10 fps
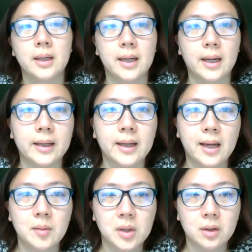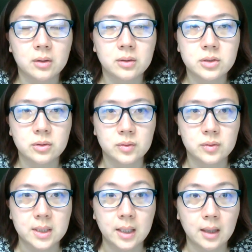And I came here to
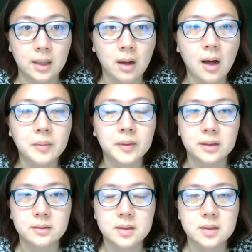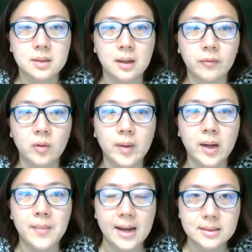study in Hopkins for my
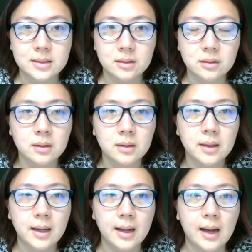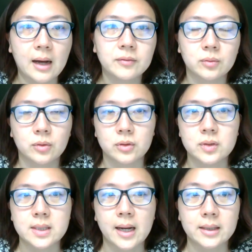master.
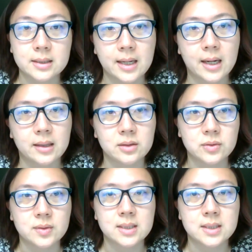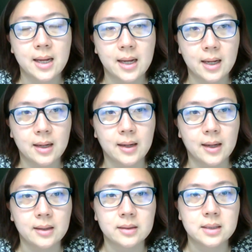Afterwards, I decided to stay
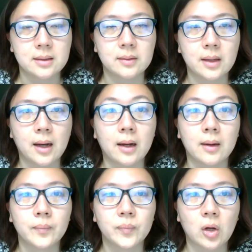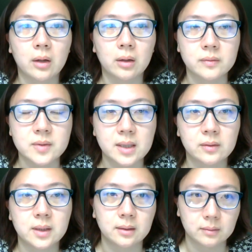and then got a
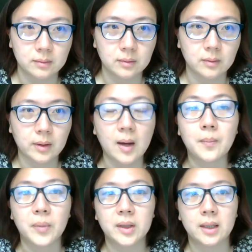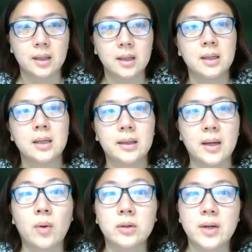consulting company
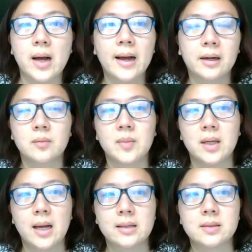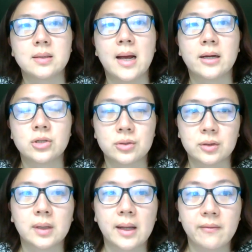that wanted to hire me as an
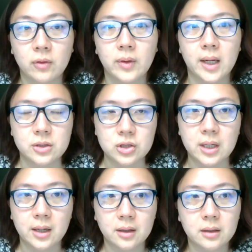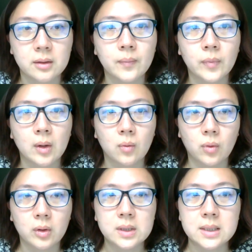entry-level engineer.
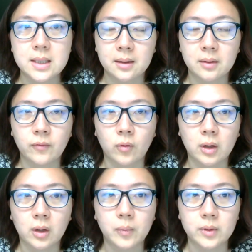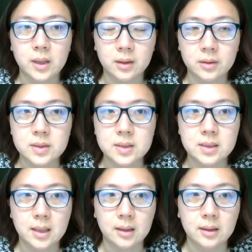Worked there for a couple of
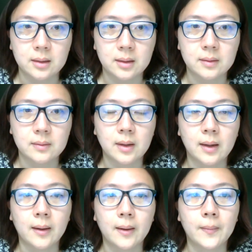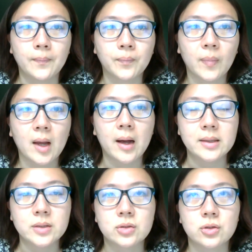years, and then I
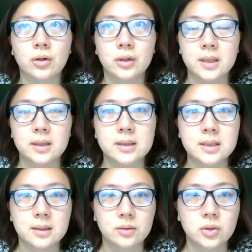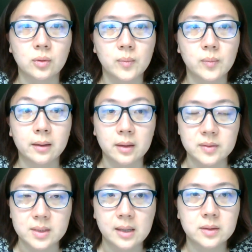started to be a
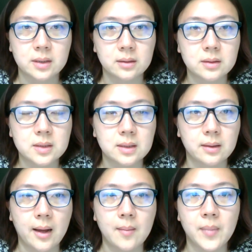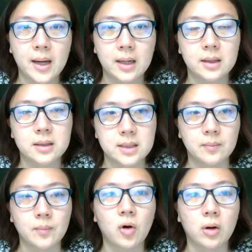consultant embedded
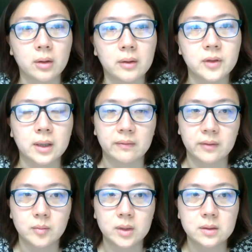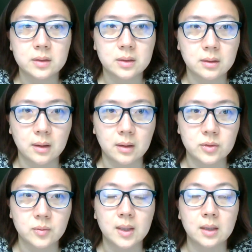and part of the government
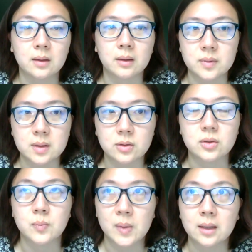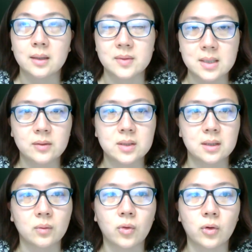to be the
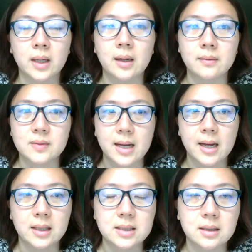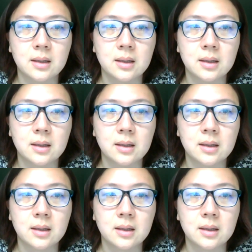consultant working on site.